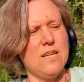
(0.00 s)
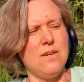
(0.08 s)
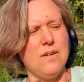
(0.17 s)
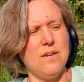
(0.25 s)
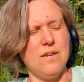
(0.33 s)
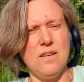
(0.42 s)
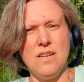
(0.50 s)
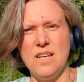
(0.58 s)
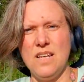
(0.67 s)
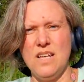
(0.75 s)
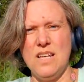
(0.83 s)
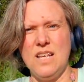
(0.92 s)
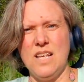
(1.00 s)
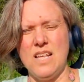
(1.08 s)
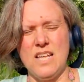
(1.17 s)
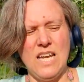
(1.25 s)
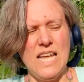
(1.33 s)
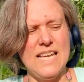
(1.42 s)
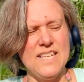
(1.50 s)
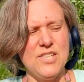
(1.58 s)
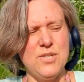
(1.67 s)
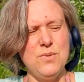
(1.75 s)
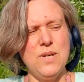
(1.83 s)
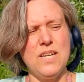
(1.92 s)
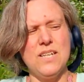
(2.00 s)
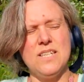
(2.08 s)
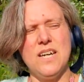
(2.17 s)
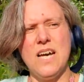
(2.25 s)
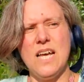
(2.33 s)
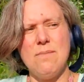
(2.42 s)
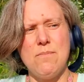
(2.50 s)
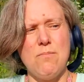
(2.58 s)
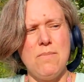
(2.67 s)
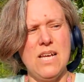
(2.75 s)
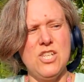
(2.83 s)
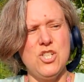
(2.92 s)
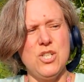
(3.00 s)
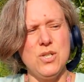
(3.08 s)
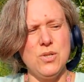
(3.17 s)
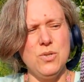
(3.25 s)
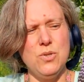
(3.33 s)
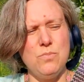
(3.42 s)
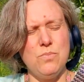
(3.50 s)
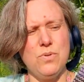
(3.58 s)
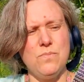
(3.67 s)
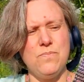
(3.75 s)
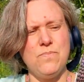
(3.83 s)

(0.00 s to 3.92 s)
the legs two at a time on magic loop,